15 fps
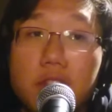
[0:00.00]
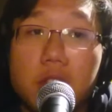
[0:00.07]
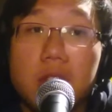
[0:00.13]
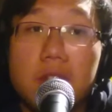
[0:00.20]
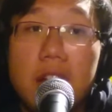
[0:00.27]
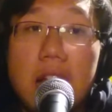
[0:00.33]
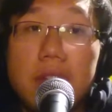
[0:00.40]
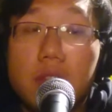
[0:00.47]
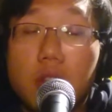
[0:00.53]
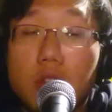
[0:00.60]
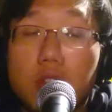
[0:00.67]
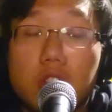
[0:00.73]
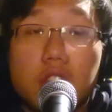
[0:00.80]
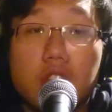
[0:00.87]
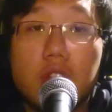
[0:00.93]
survival,
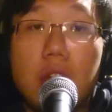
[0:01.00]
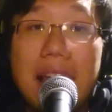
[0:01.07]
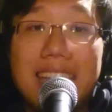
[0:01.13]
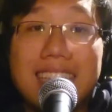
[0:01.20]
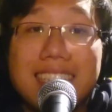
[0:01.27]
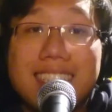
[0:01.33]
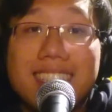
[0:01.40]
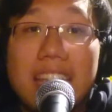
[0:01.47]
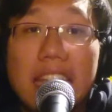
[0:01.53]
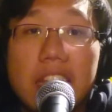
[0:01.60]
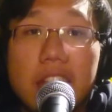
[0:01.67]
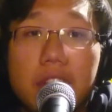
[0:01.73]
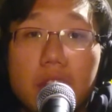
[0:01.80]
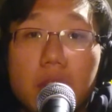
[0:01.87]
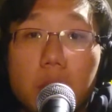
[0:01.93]
or to try and
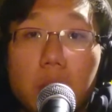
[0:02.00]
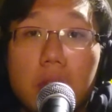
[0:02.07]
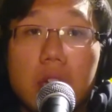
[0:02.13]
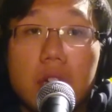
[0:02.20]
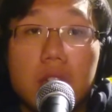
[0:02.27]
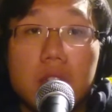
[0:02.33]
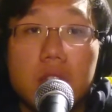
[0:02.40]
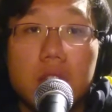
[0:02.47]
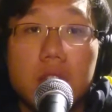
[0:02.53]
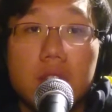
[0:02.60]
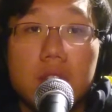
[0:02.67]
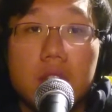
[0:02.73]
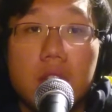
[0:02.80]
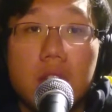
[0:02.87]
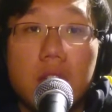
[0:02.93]
save the world?
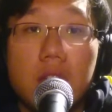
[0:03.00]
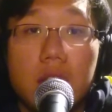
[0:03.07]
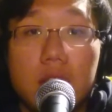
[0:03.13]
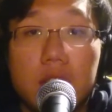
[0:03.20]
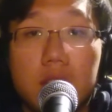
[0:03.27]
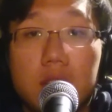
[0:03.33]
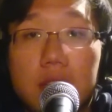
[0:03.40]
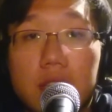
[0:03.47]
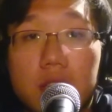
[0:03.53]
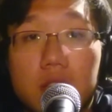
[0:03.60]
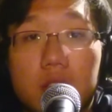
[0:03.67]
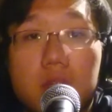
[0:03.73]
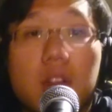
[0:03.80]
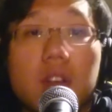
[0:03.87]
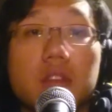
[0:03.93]
Contessa
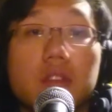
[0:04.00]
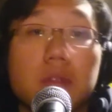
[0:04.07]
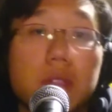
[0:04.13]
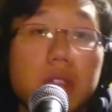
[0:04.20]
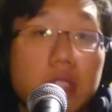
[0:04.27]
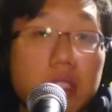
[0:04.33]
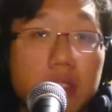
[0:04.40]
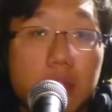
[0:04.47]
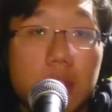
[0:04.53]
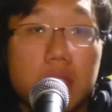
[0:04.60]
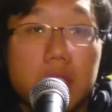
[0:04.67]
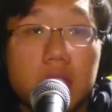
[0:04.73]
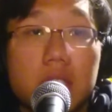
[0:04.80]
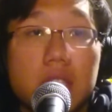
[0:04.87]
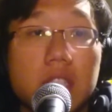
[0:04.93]
struggles with these
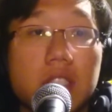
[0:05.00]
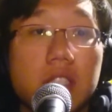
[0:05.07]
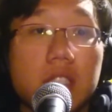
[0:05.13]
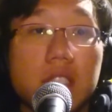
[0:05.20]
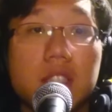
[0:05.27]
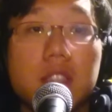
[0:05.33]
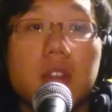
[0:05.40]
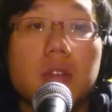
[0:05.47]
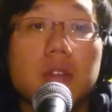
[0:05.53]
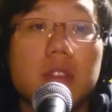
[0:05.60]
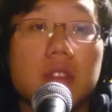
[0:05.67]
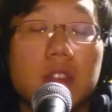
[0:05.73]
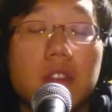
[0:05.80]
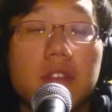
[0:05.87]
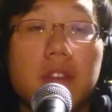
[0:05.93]
questions as she consoles
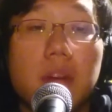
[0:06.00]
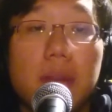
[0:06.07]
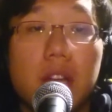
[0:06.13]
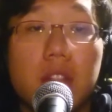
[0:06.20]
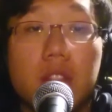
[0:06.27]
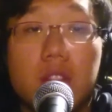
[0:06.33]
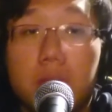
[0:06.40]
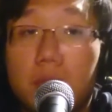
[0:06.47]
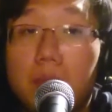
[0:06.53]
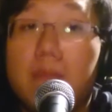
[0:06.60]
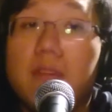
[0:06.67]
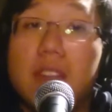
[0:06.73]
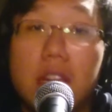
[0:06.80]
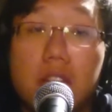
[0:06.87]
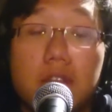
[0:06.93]
herself about the
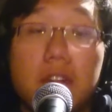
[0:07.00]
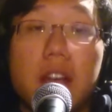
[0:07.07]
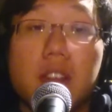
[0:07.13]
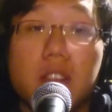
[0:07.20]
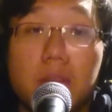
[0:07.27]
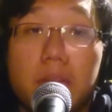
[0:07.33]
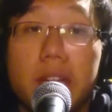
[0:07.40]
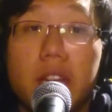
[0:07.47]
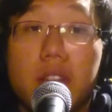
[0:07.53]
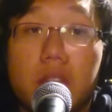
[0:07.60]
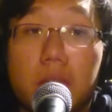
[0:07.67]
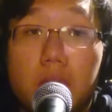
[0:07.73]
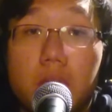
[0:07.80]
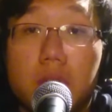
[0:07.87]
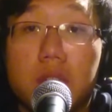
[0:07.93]
sacrifices made in
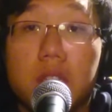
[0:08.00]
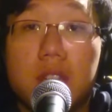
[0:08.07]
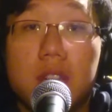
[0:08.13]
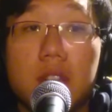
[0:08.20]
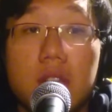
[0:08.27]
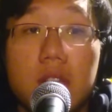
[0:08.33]
the process.